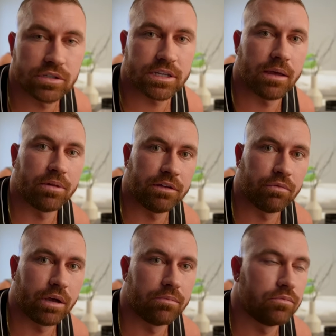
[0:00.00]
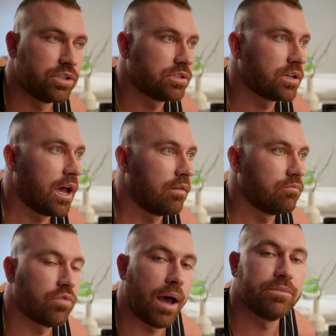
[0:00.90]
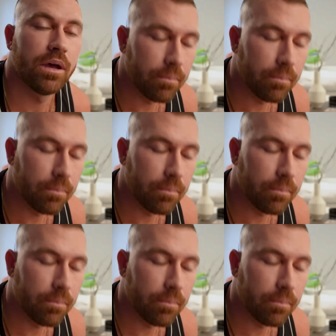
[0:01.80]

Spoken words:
just can't believe we just got robbed.